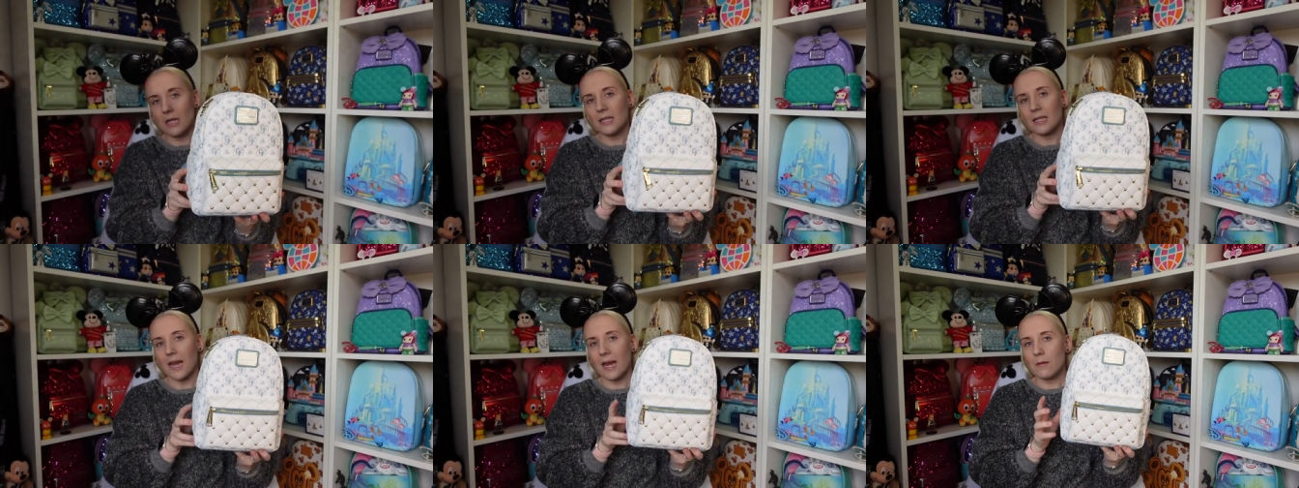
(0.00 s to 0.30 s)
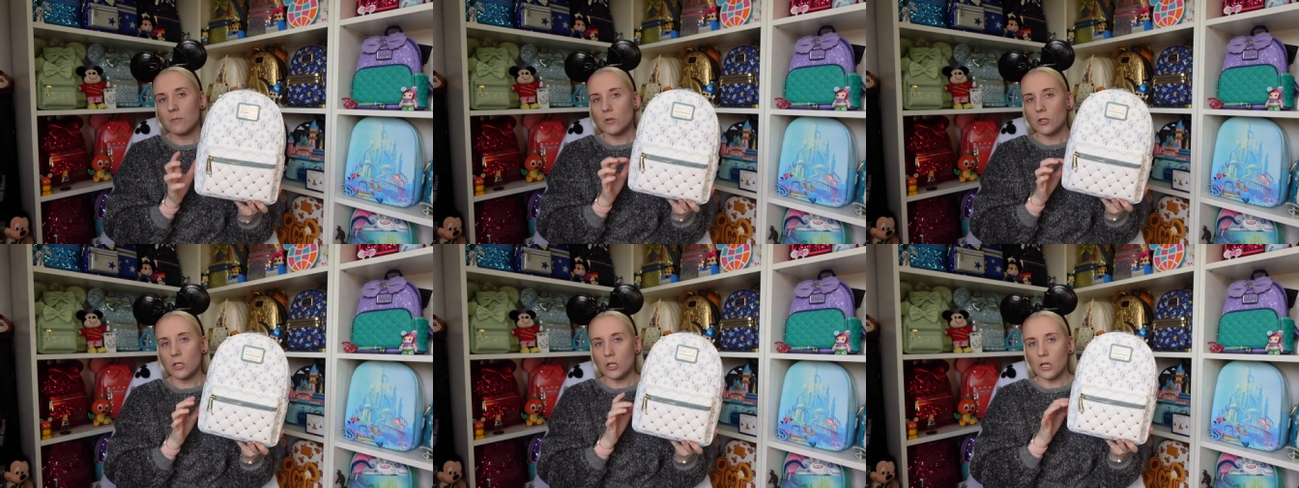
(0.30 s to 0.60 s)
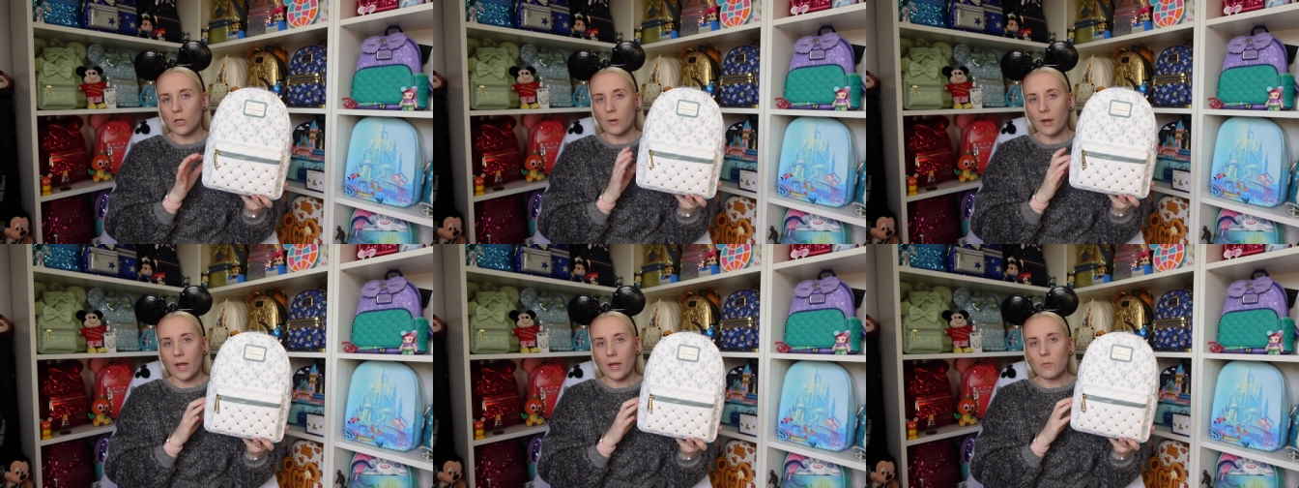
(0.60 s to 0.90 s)
this came to the
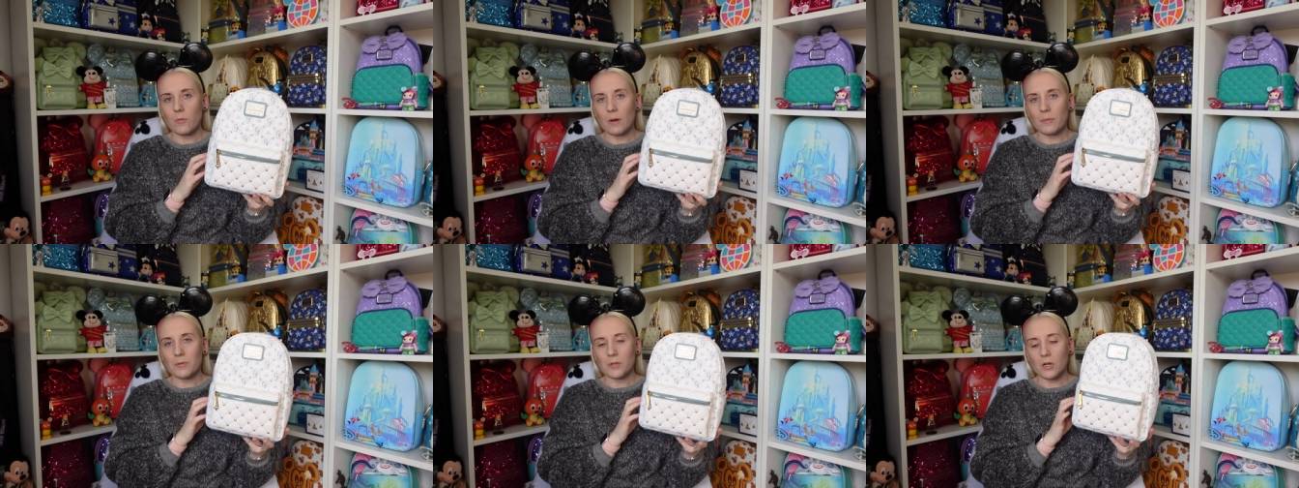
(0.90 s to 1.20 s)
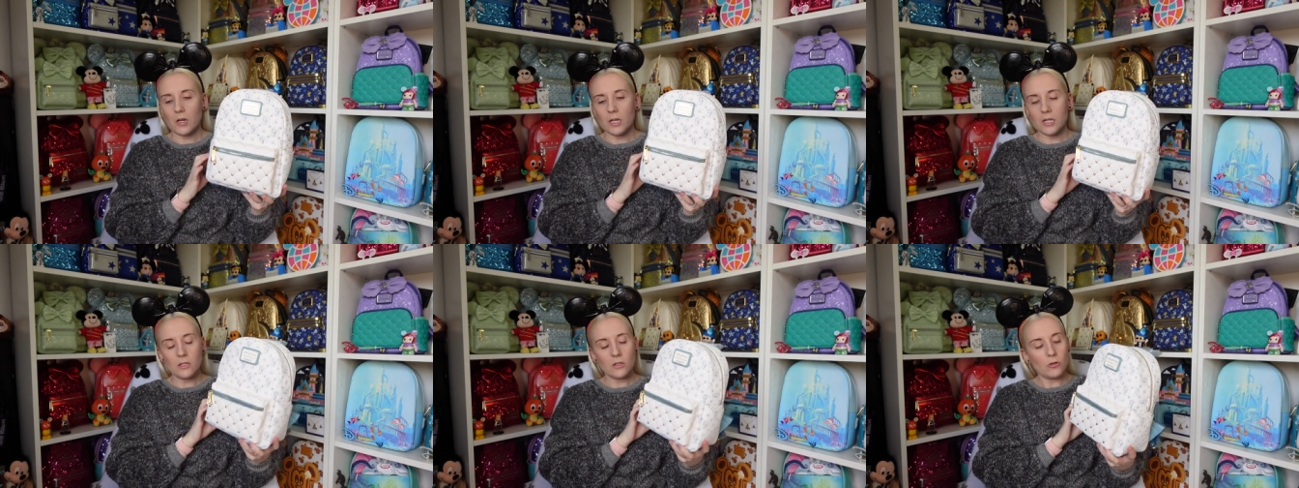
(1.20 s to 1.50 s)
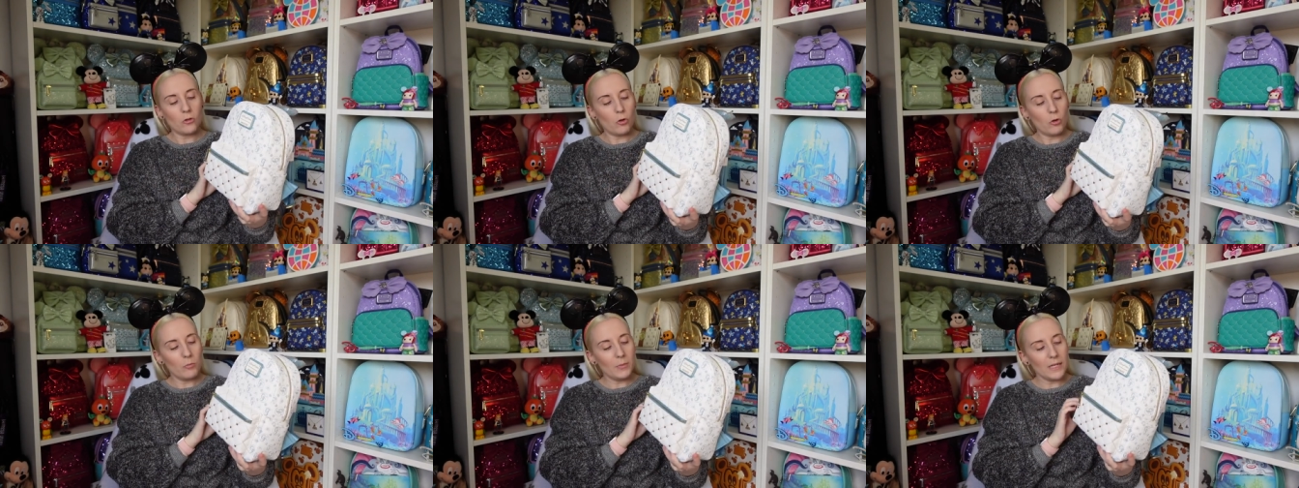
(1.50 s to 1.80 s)
UK website.
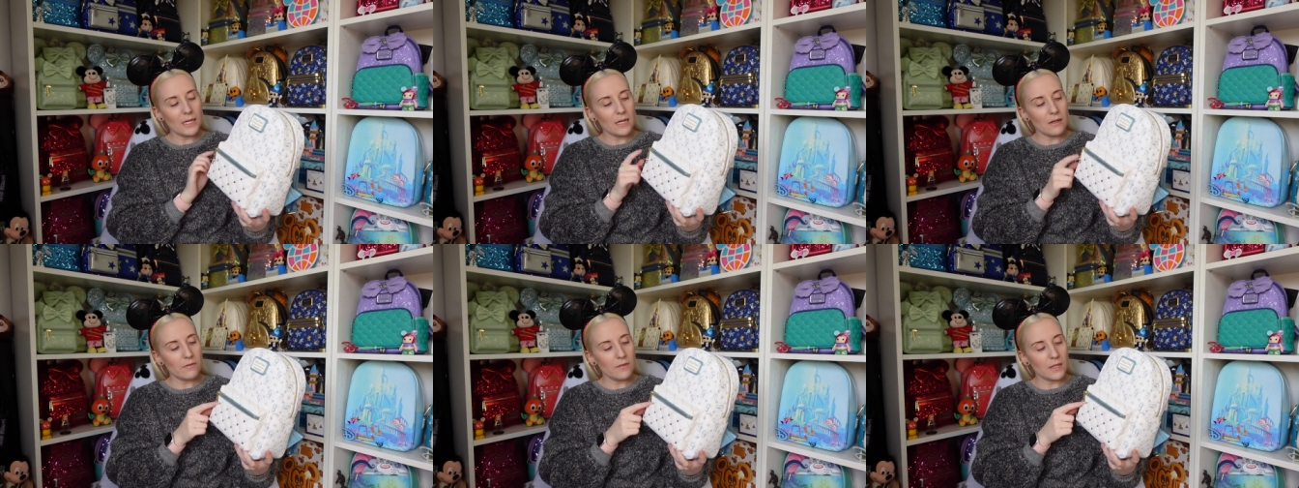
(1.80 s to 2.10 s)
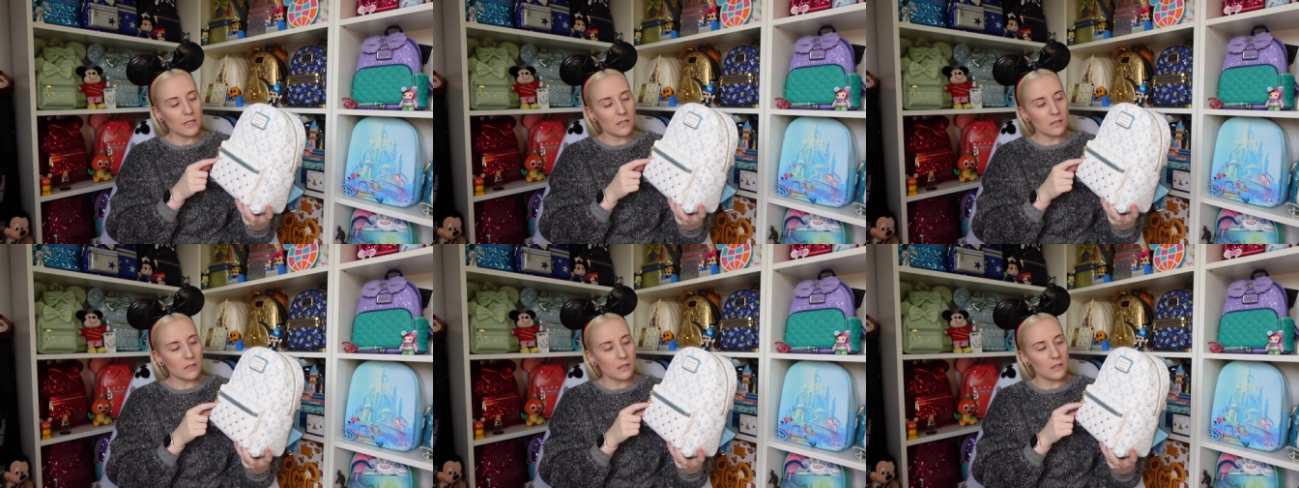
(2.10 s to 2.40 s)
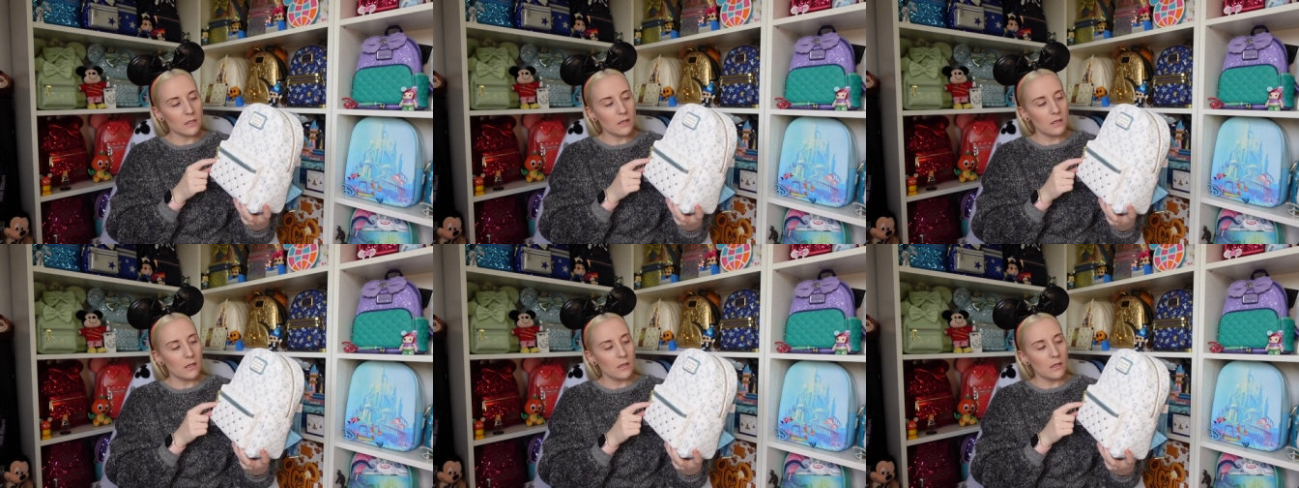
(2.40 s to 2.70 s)
Normally if it's